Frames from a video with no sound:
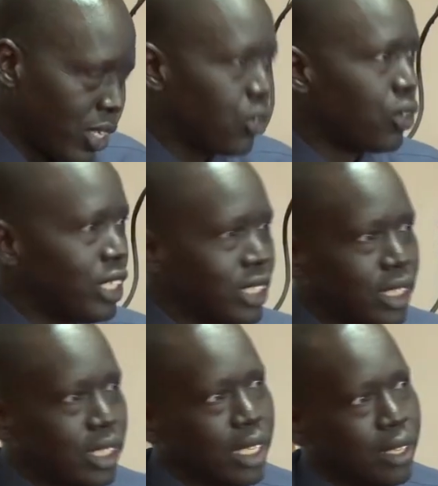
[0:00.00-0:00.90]
So this
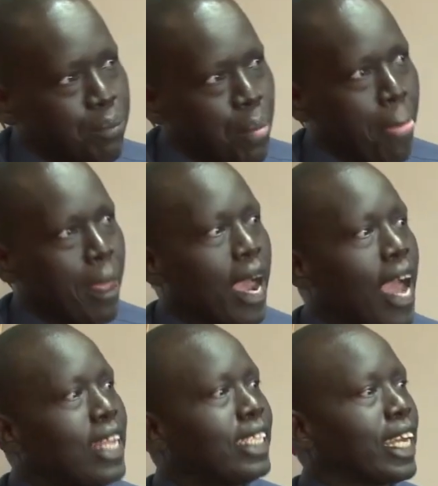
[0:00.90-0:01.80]
is a
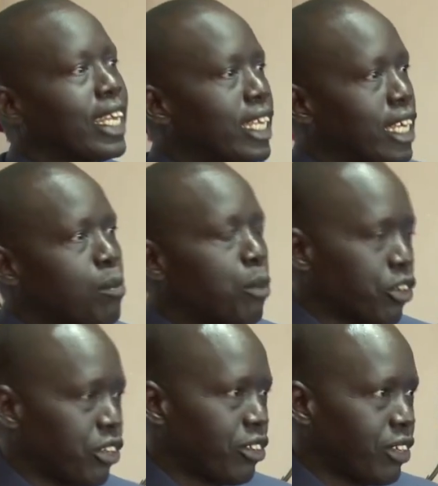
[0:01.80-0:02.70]
highly technical
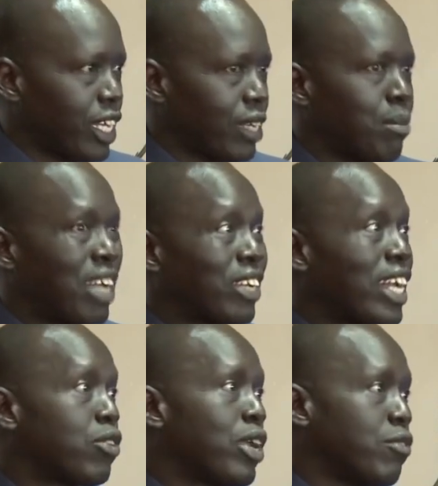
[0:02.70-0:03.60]
process that must
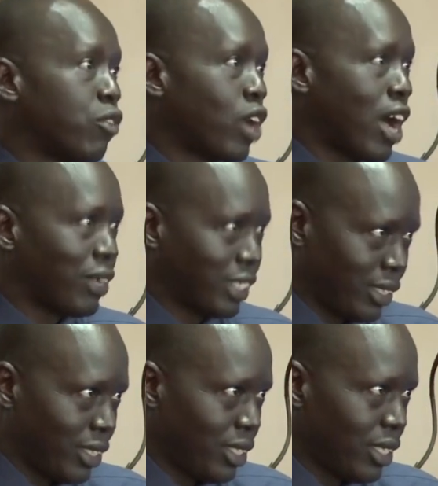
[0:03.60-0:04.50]
run 24 hours